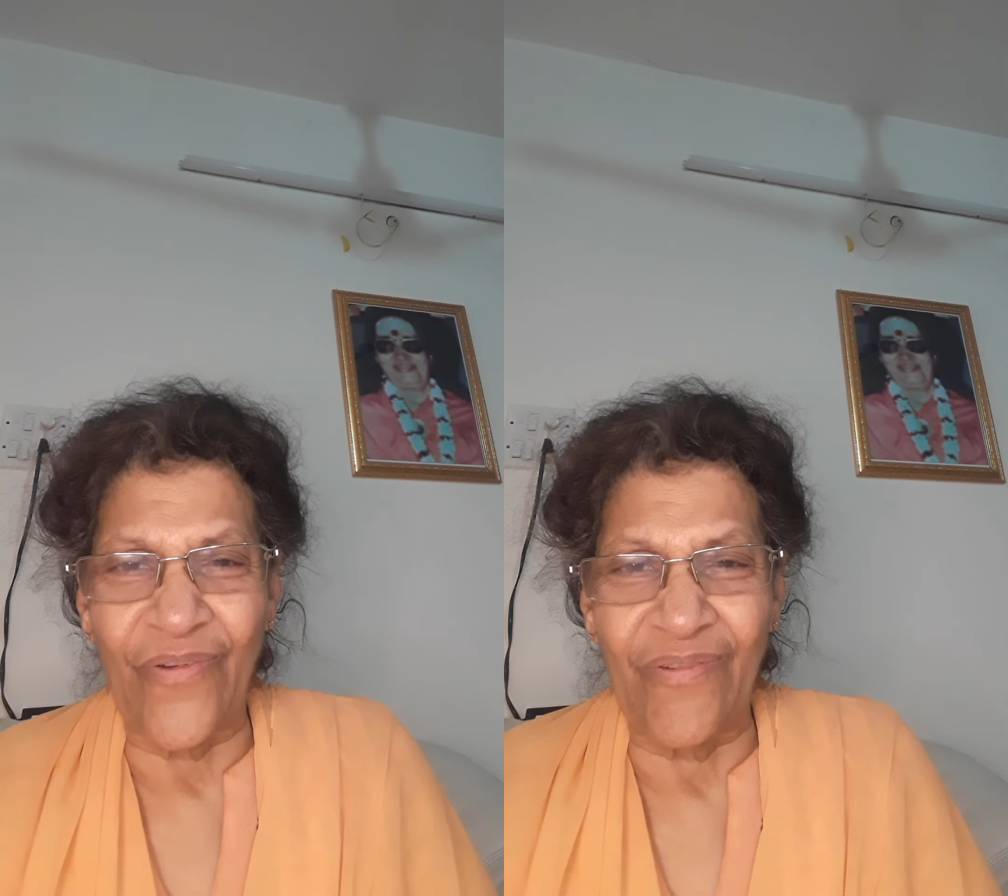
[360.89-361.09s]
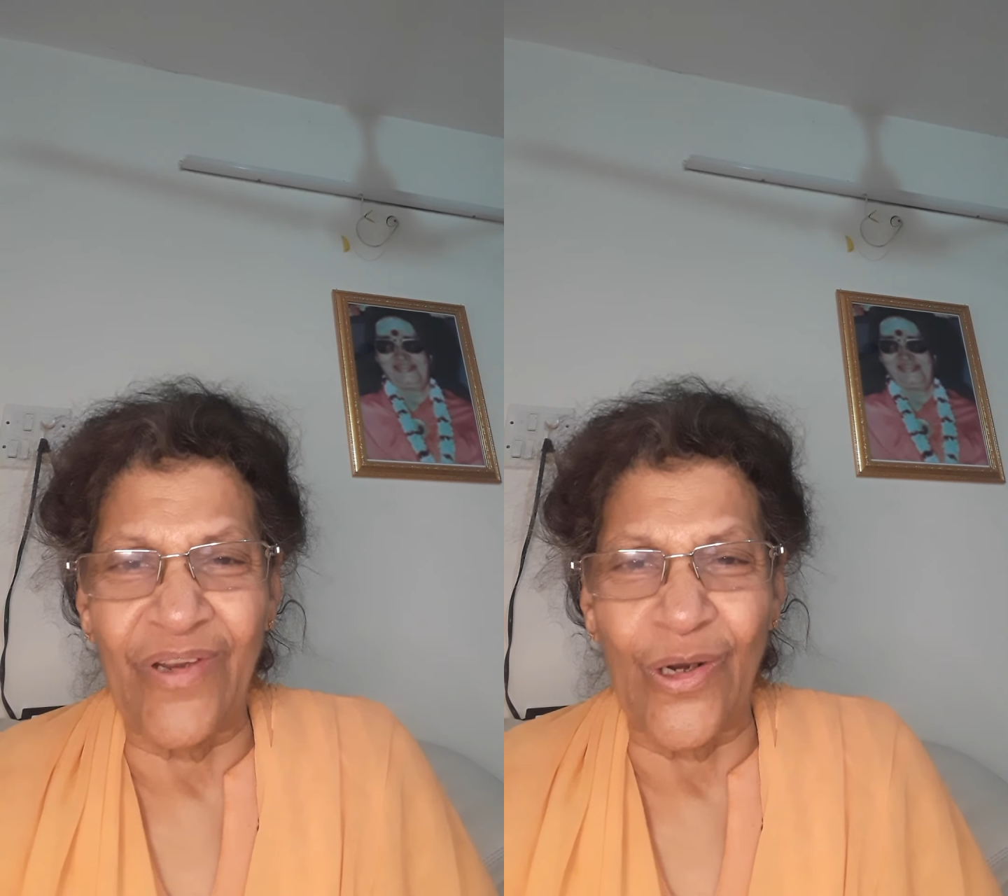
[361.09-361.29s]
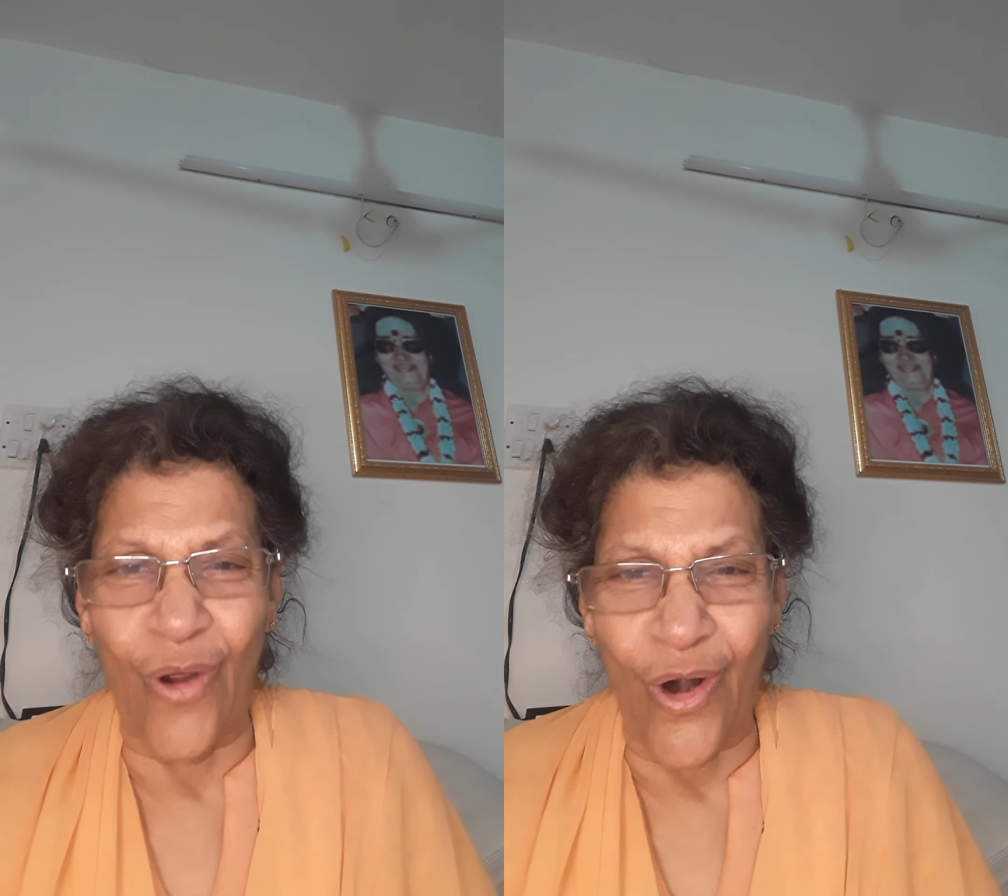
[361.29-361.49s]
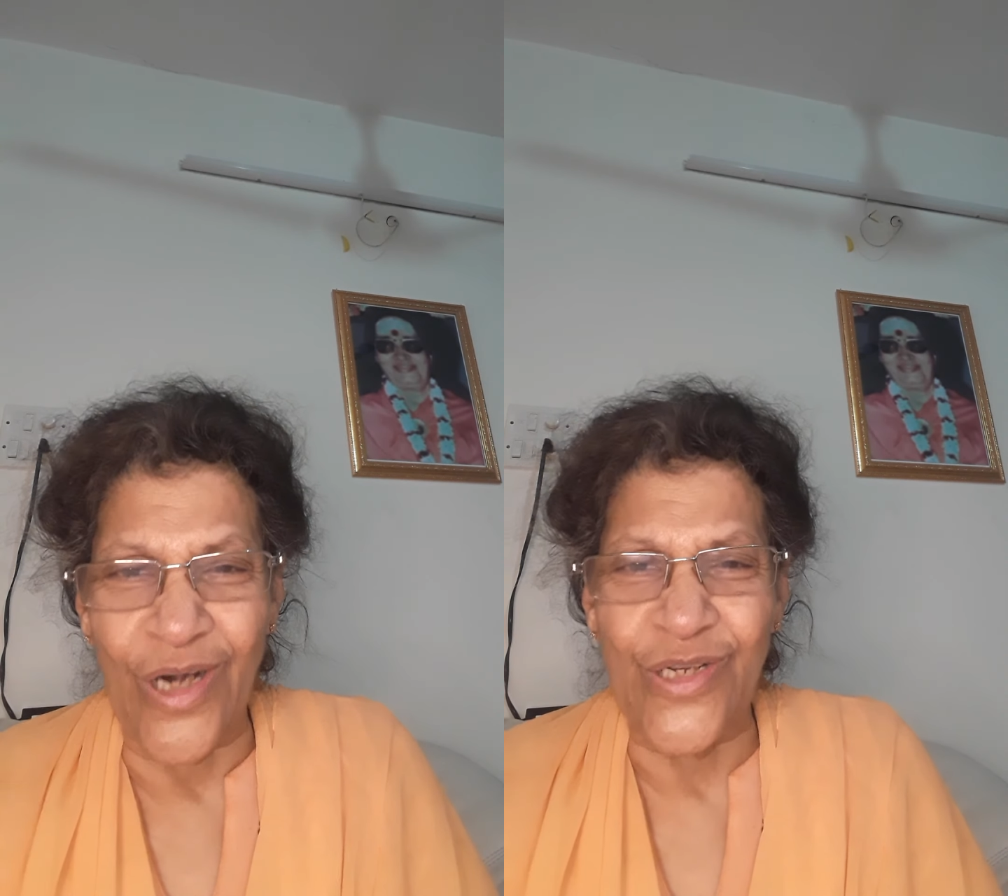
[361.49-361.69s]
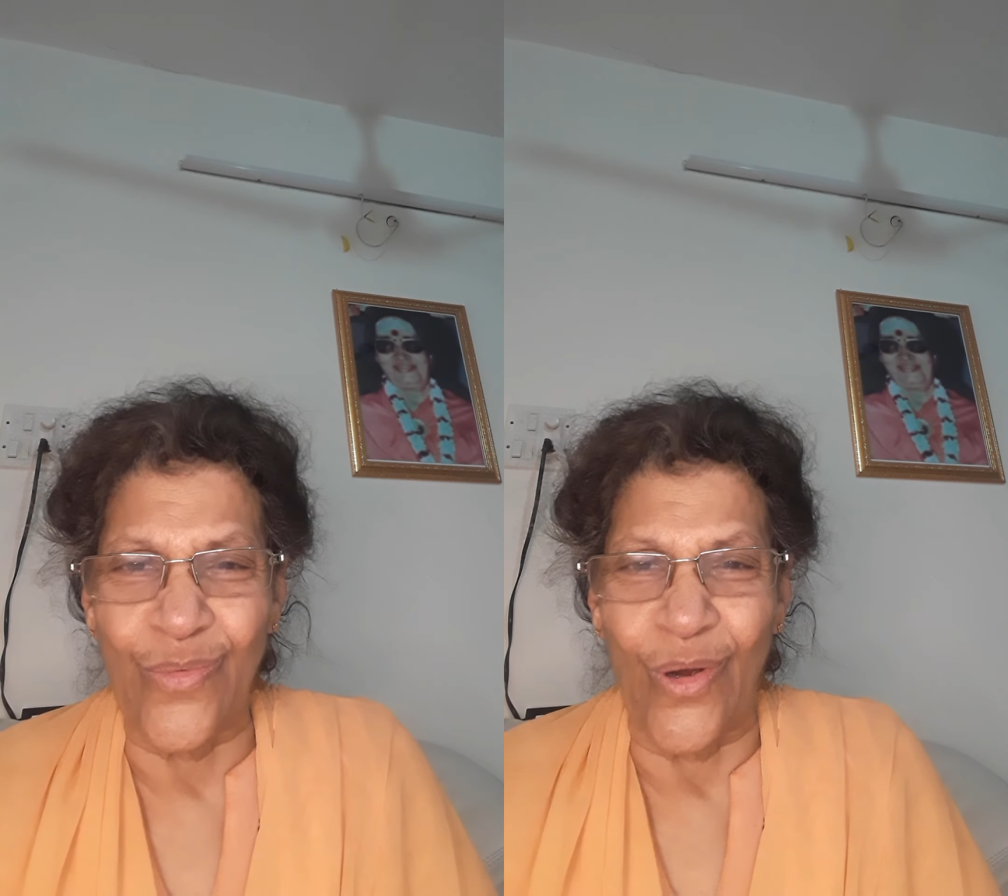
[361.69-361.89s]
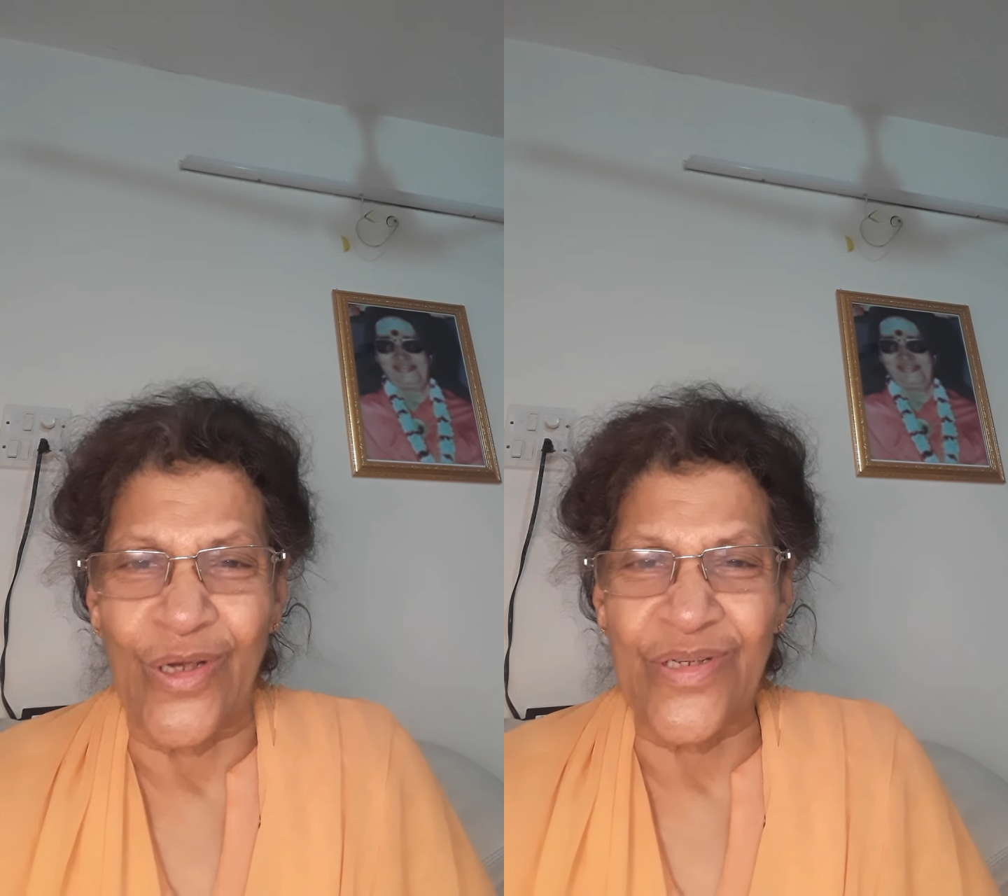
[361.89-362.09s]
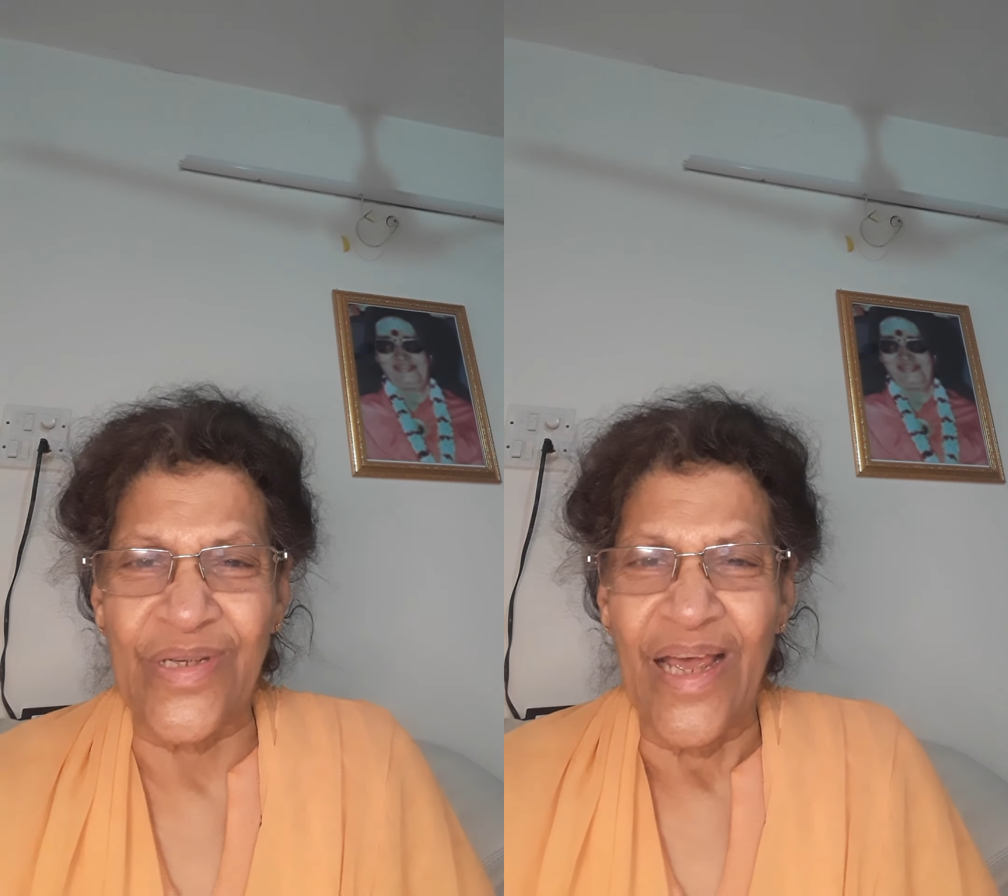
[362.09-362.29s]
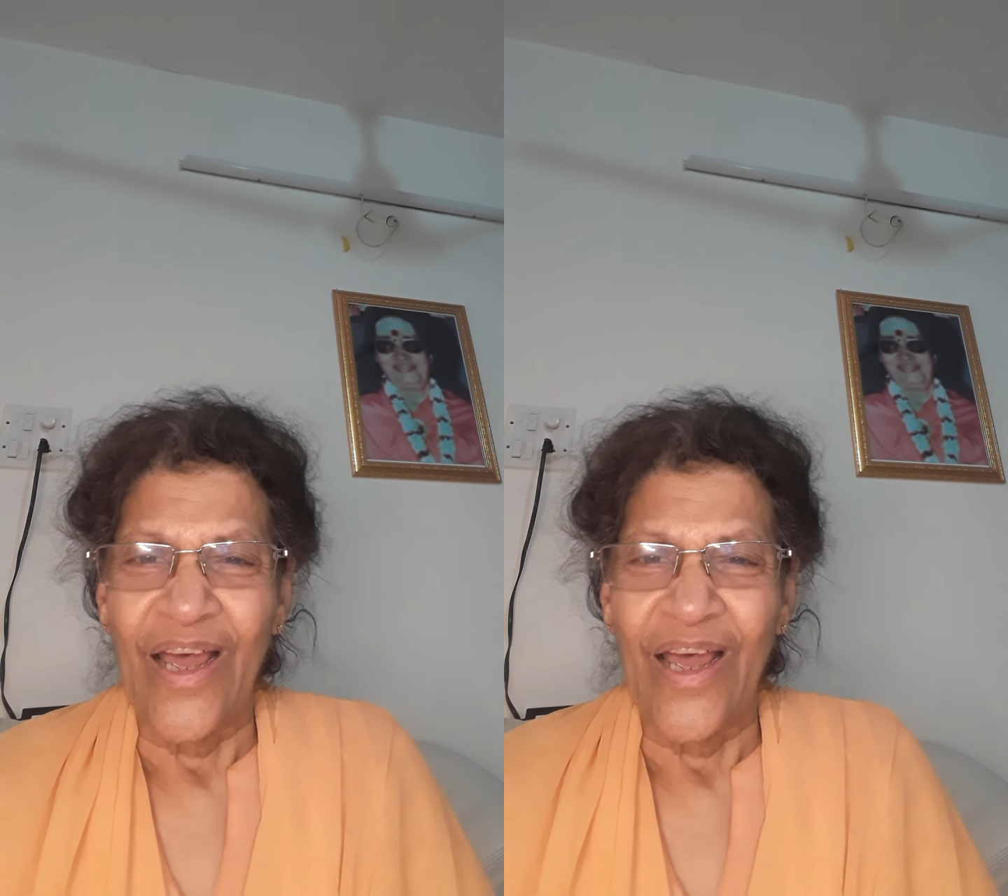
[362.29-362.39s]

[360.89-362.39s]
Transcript: even gods was